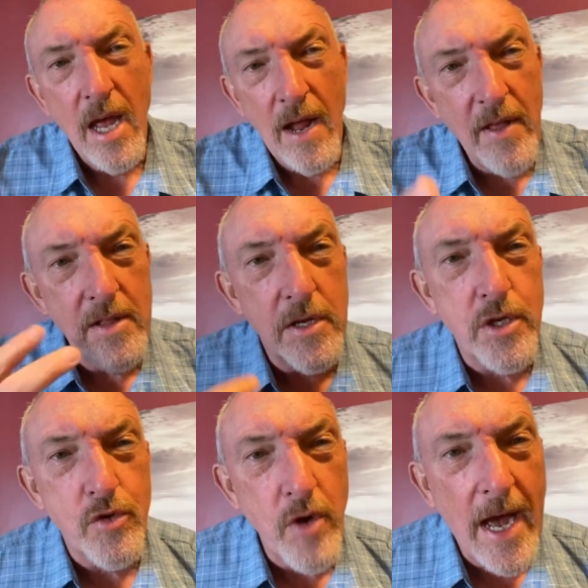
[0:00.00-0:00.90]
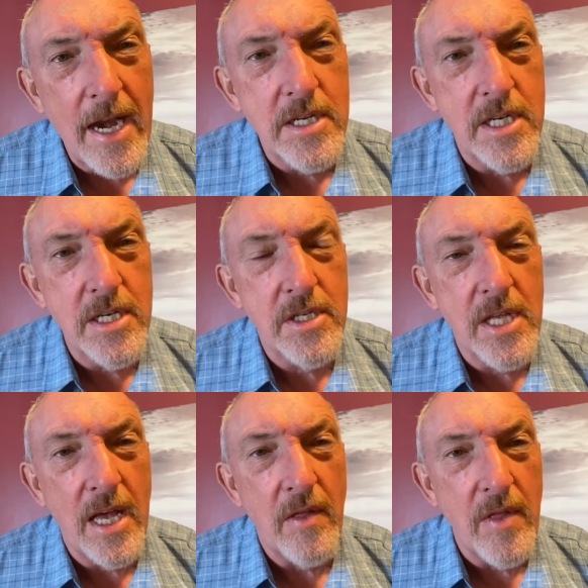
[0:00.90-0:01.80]
And then the strategies
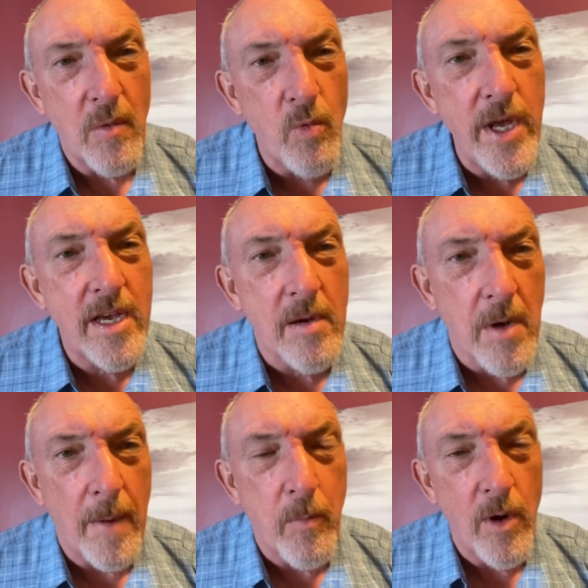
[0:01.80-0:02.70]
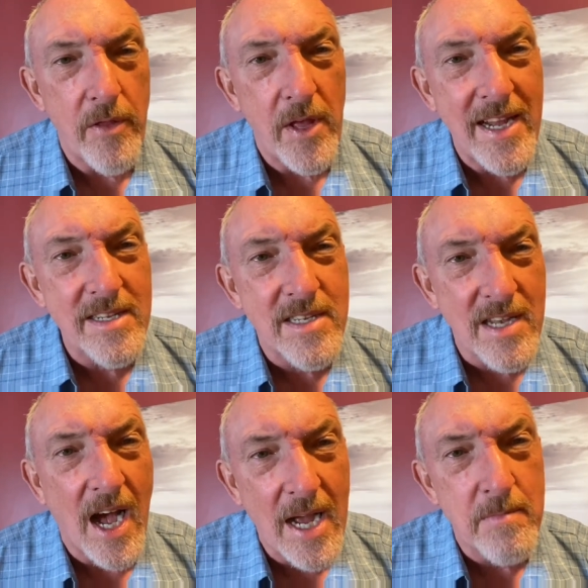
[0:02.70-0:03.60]
that we come up with
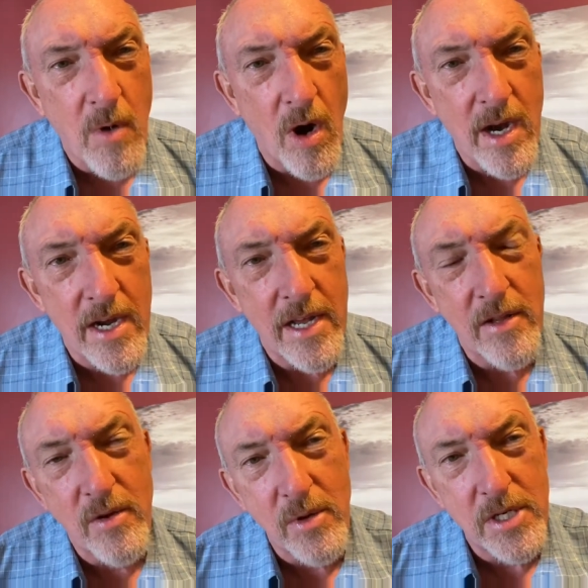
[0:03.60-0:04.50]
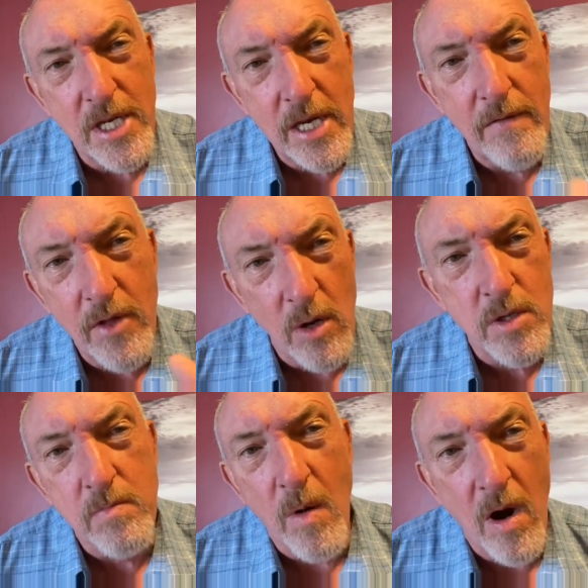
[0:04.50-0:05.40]
inside marketing to achieve
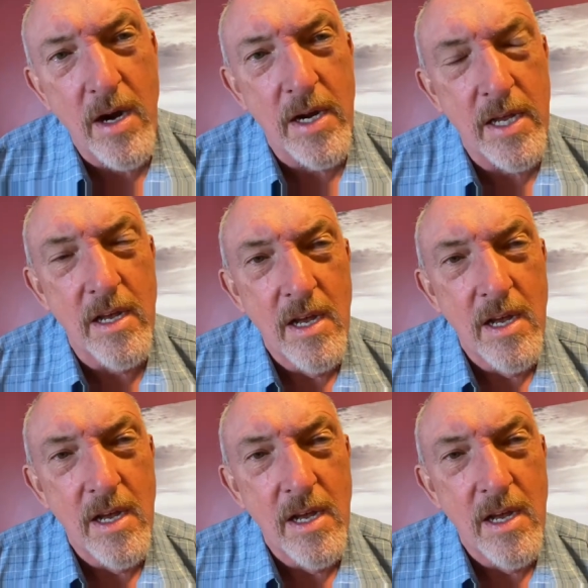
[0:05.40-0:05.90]
those marketing